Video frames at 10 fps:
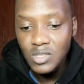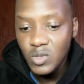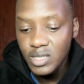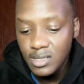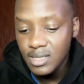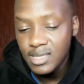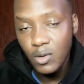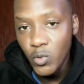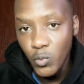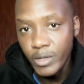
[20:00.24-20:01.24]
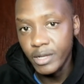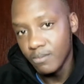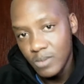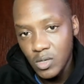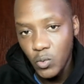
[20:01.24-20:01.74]
so it's a win-win.
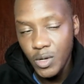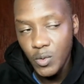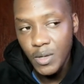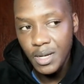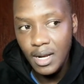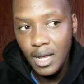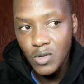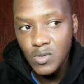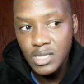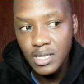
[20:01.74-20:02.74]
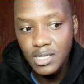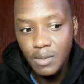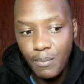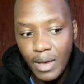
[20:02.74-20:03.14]
It's a win-win. I don't see it as a